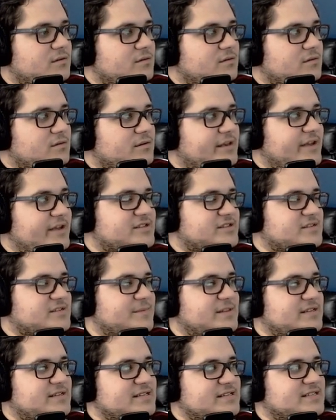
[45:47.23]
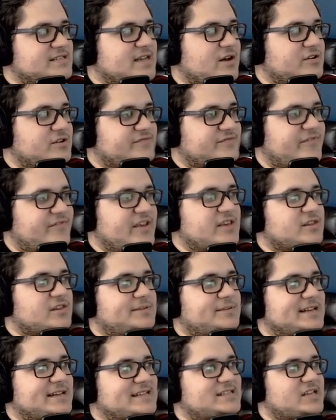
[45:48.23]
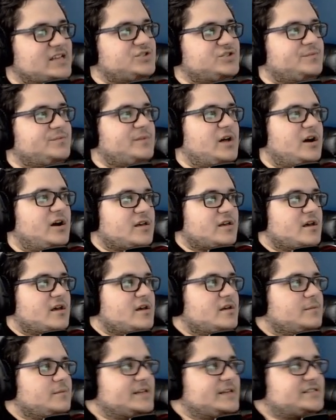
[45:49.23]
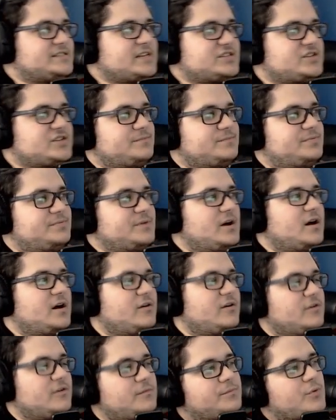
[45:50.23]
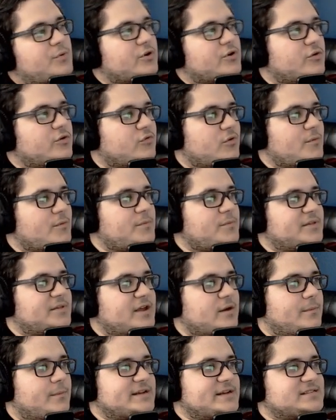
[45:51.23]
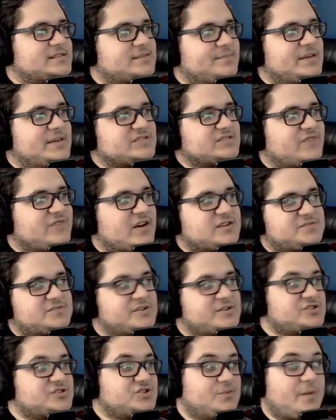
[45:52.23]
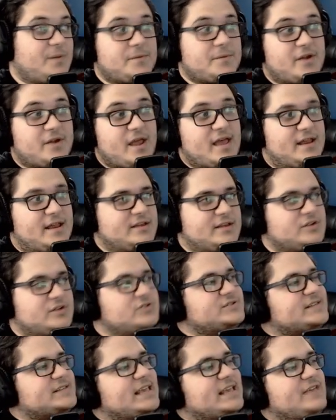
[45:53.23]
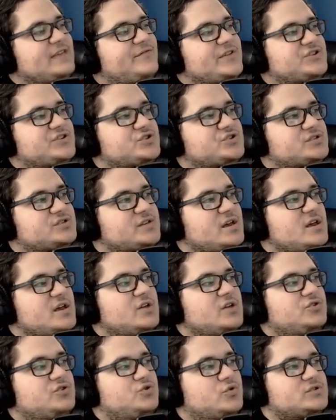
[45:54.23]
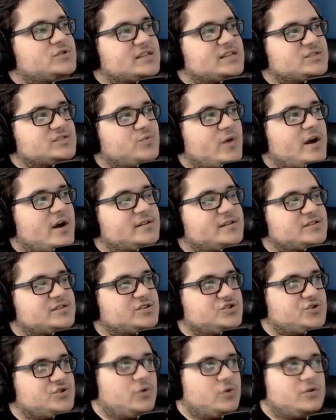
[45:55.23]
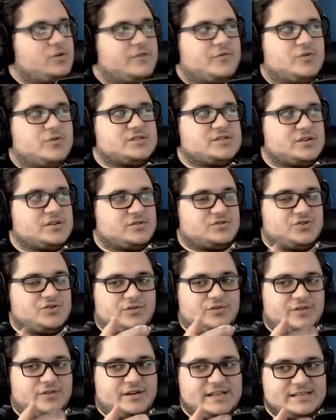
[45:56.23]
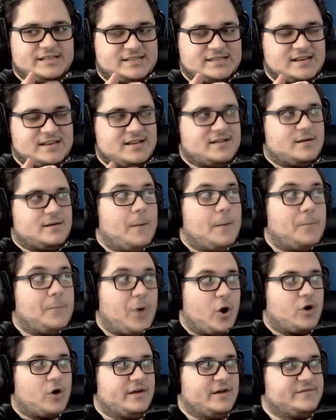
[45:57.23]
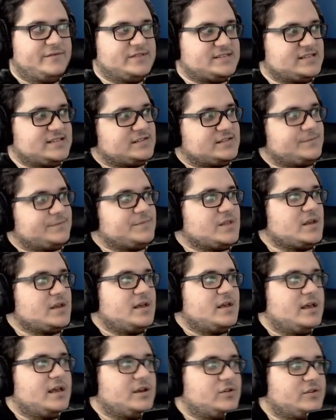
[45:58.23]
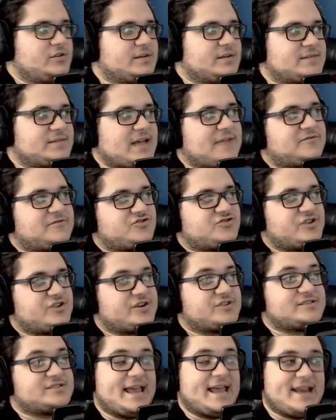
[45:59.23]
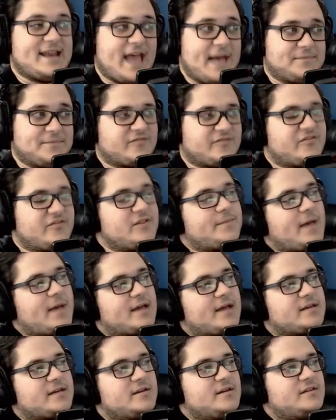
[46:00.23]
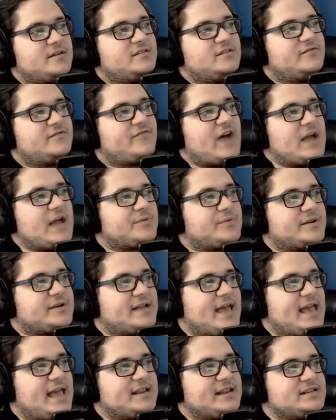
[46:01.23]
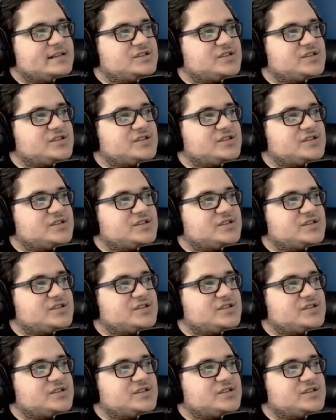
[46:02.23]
here are some of the details via the PlayStation blog. PlayStation Portal Remote Player brings the PS5 experience to the palm of your hand. It includes the key features, DualSense wireless controller. Of course, the controller is a part of the system, including adaptive triggers and haptic feedback. The vibrant 8-inch